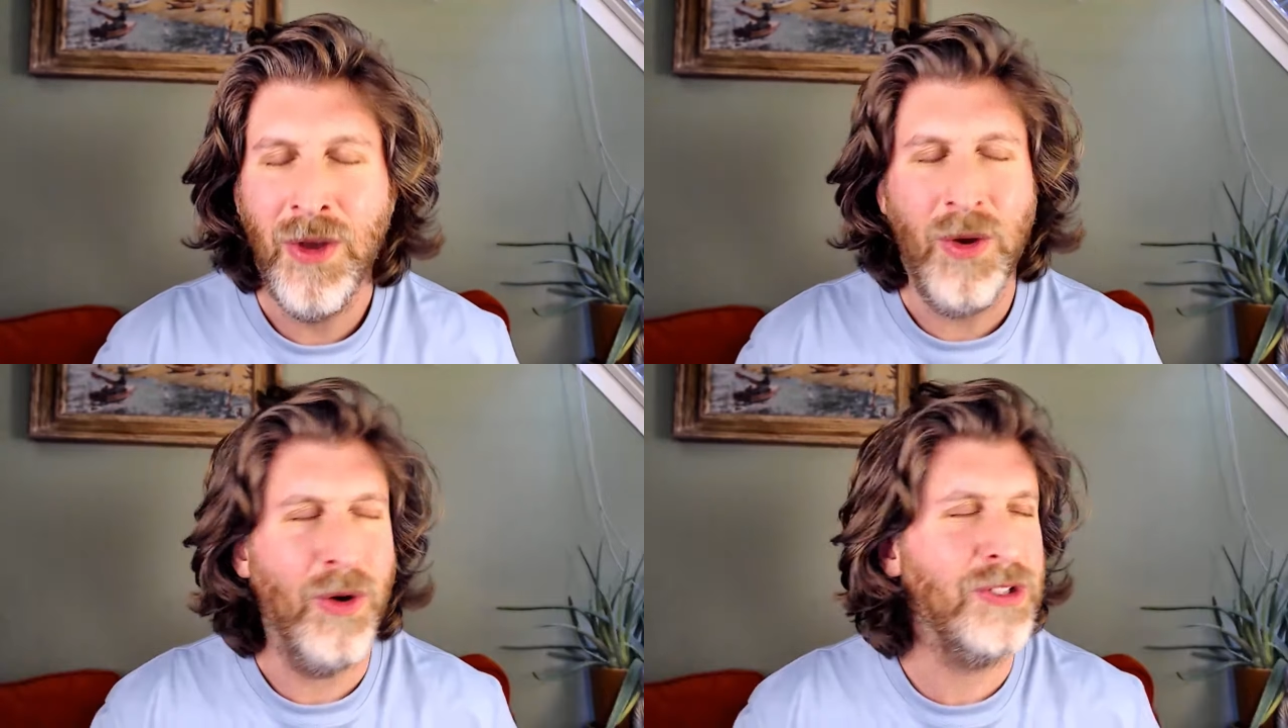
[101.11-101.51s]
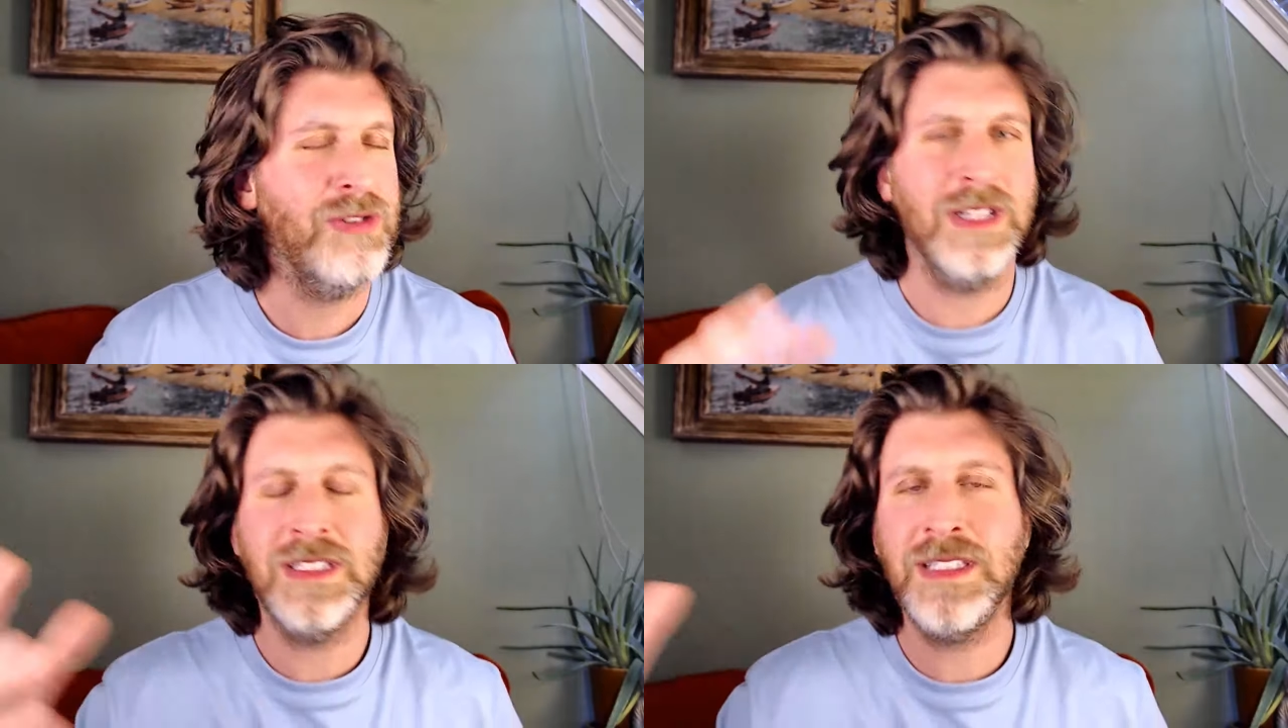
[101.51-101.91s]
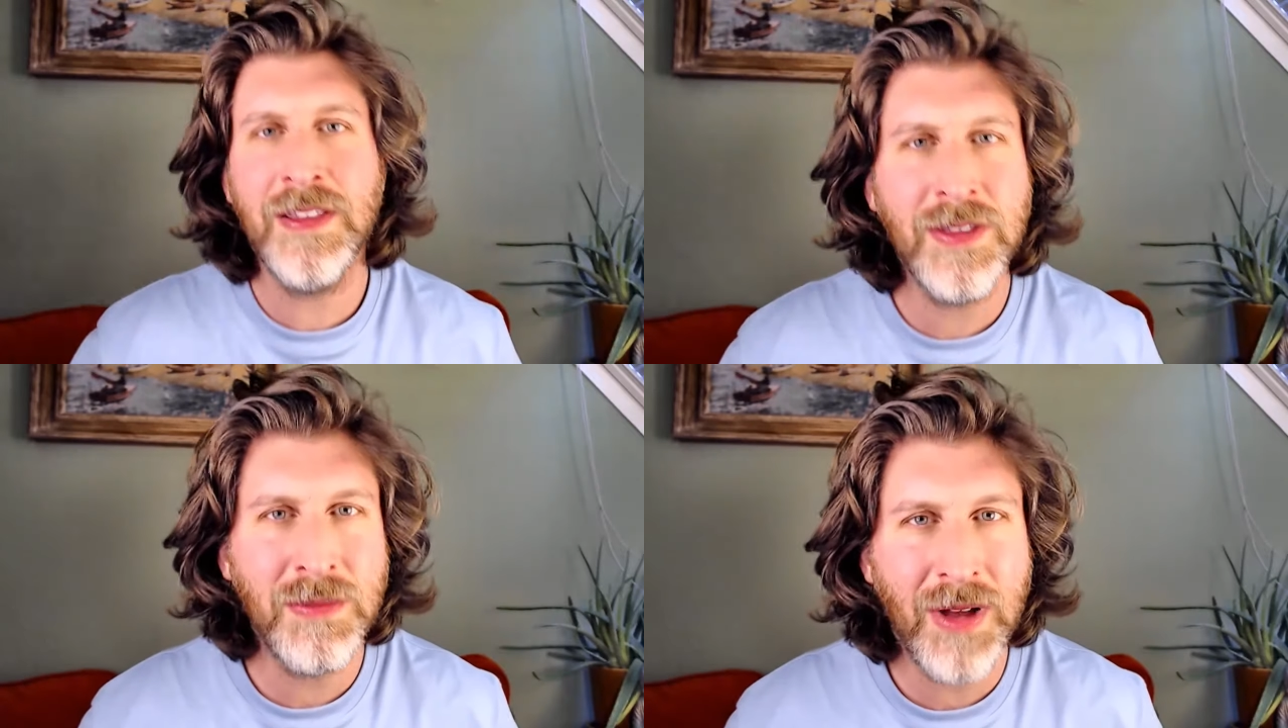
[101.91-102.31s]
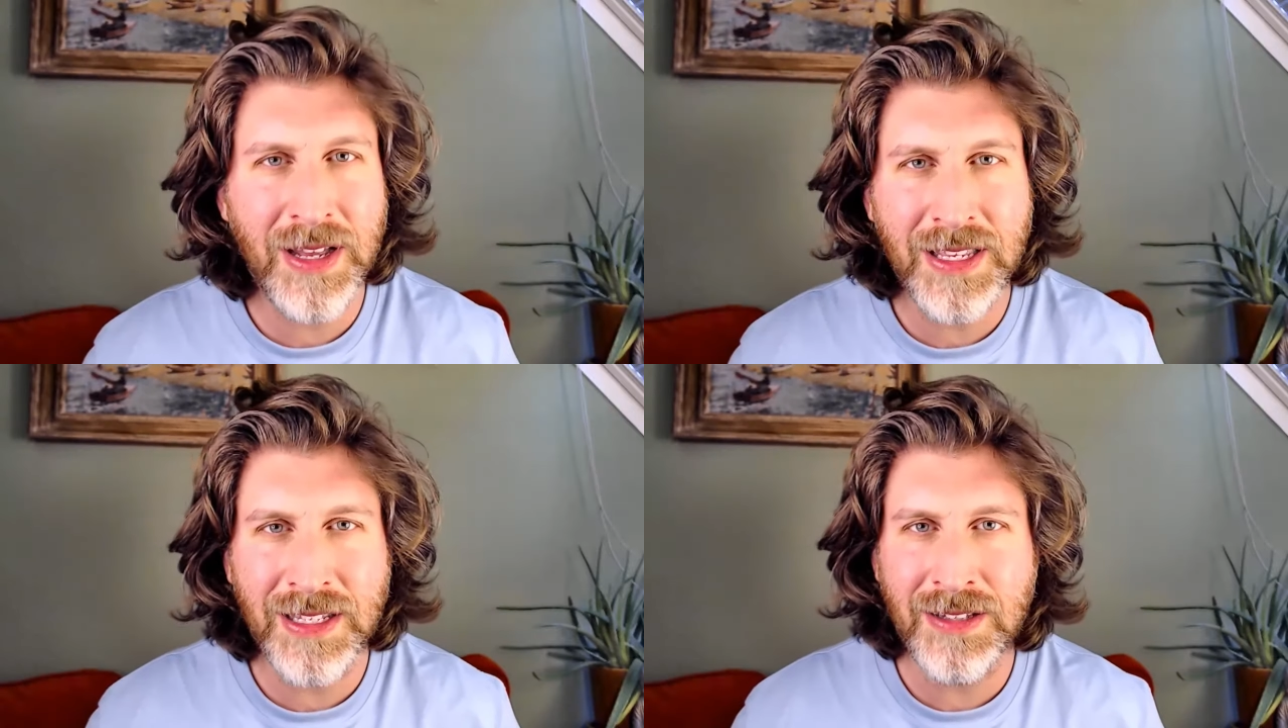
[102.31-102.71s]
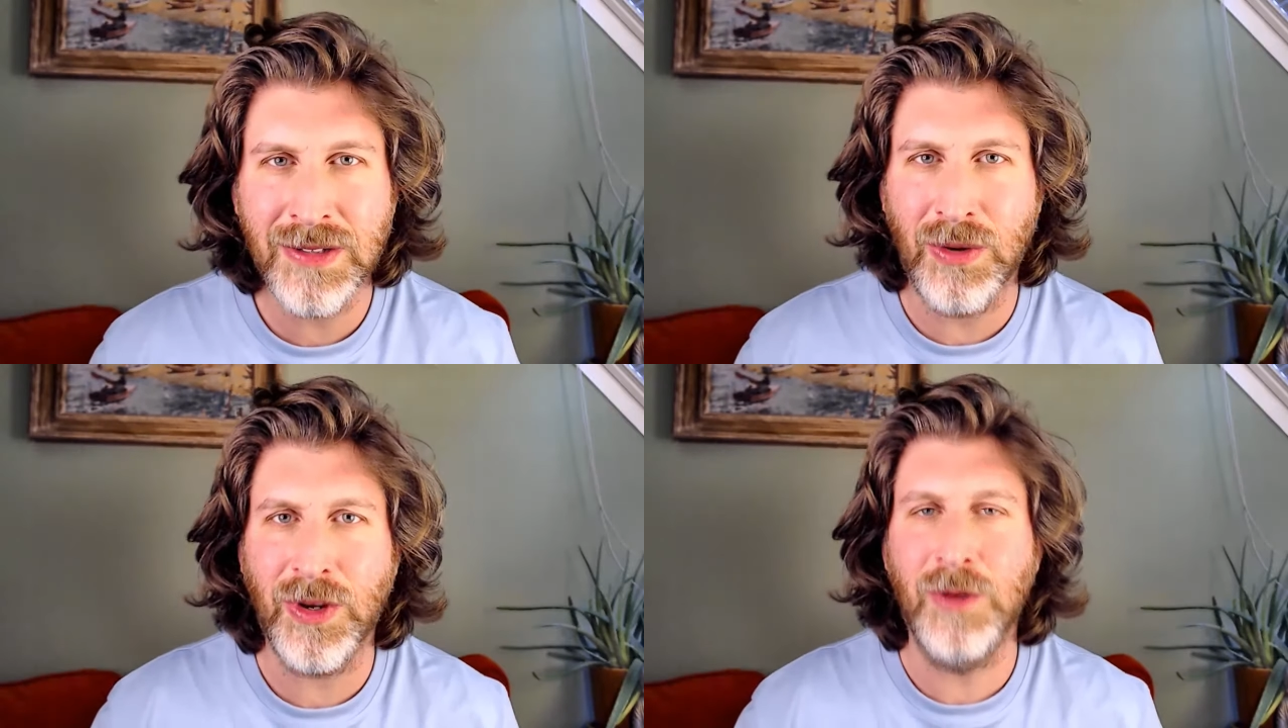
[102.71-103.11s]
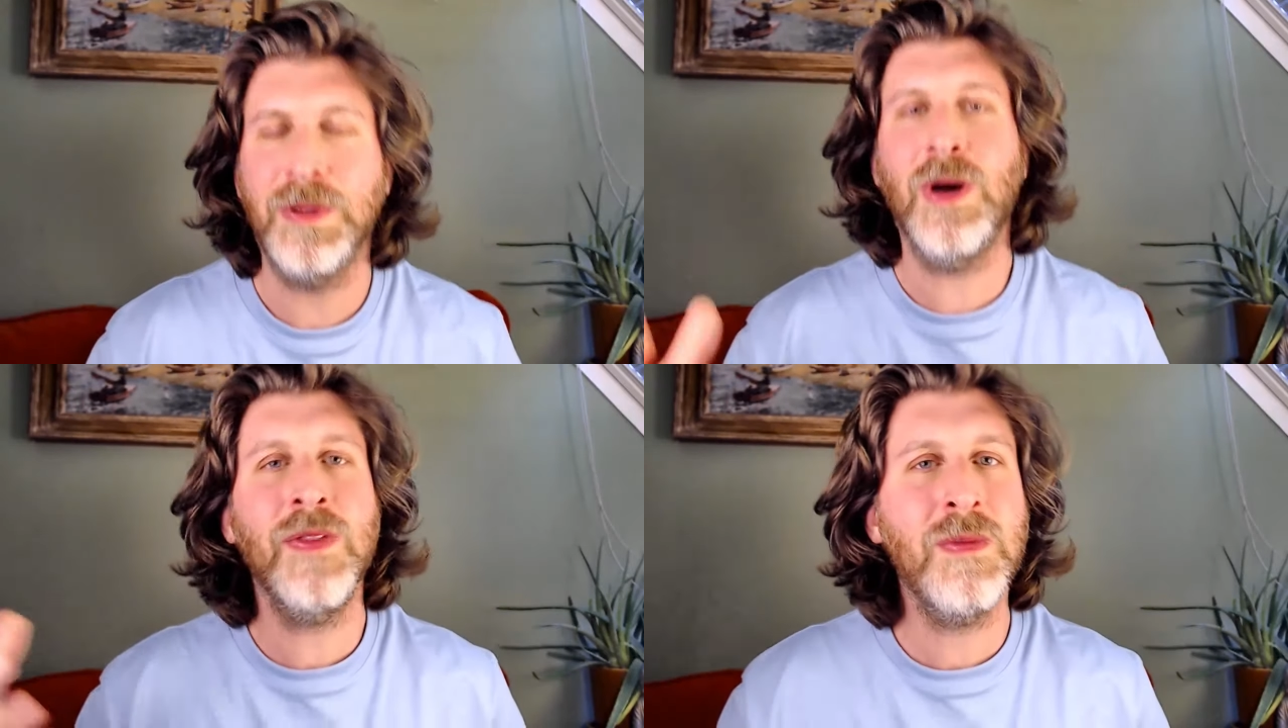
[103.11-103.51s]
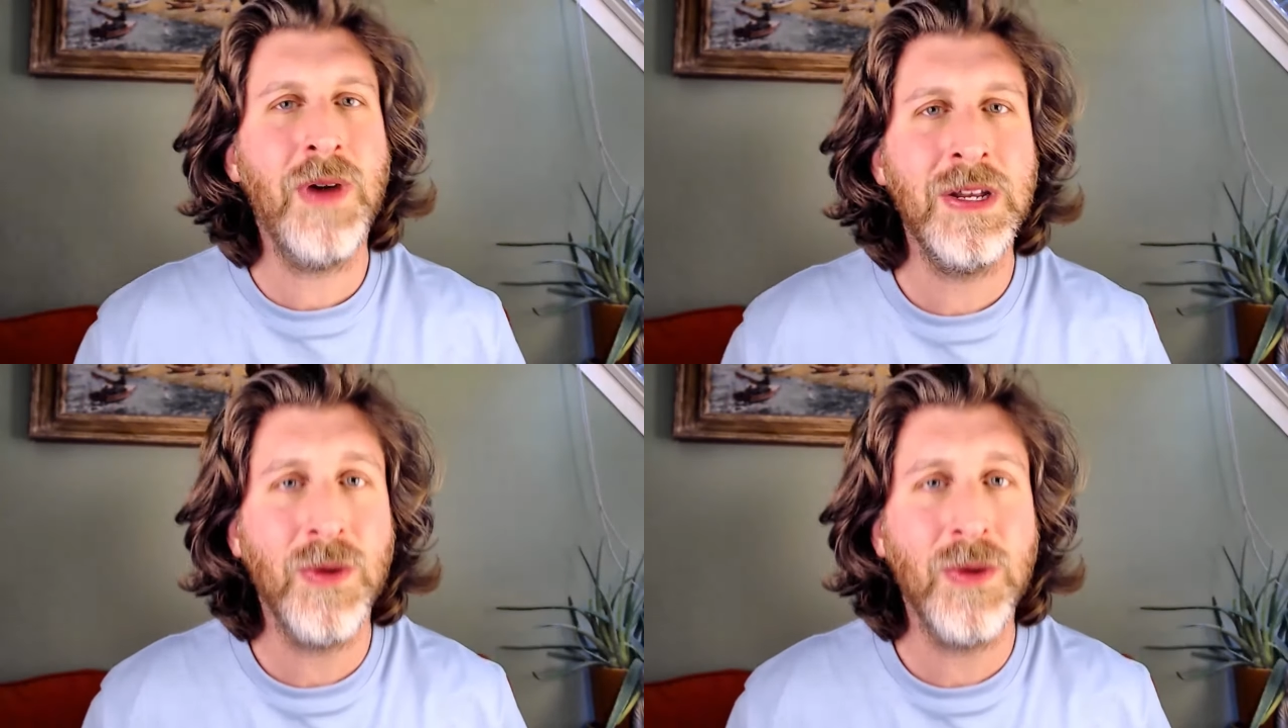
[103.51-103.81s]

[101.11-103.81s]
or transcend the mind, or go beyond the mind.